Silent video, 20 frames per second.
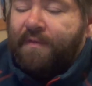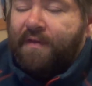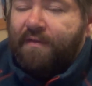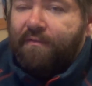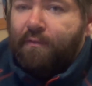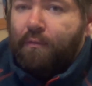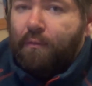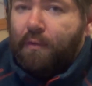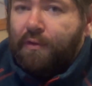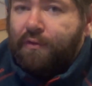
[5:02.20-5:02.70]

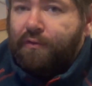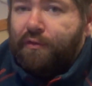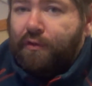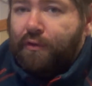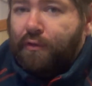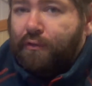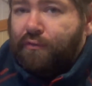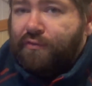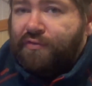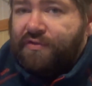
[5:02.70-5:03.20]
if you want to
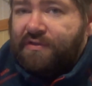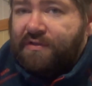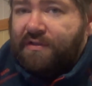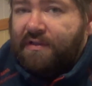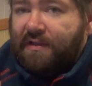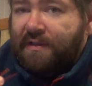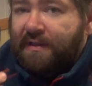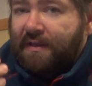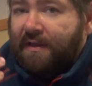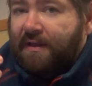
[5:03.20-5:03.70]
use
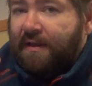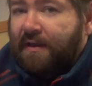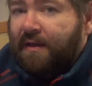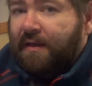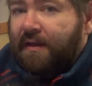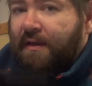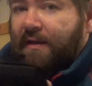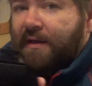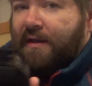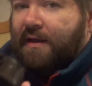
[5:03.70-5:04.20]

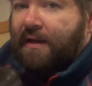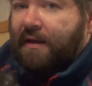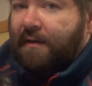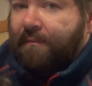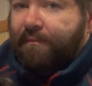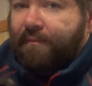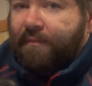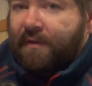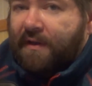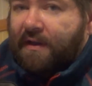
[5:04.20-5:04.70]

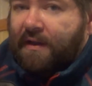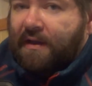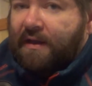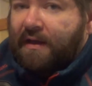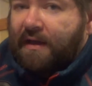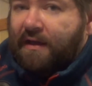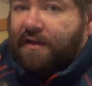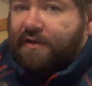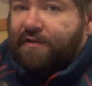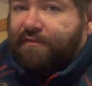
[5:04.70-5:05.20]
the
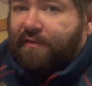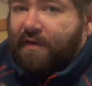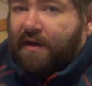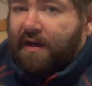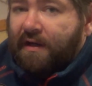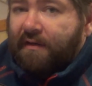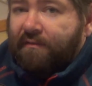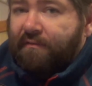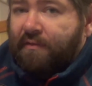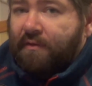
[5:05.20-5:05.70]

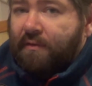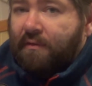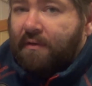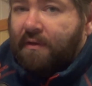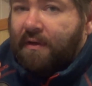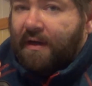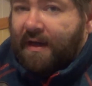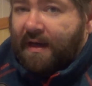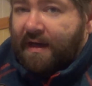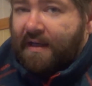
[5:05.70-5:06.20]
H5
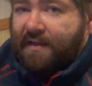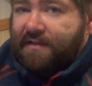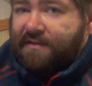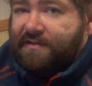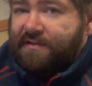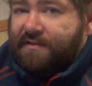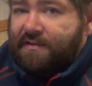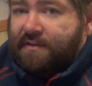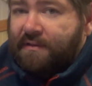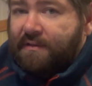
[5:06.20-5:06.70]

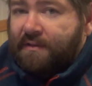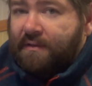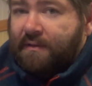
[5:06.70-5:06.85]
as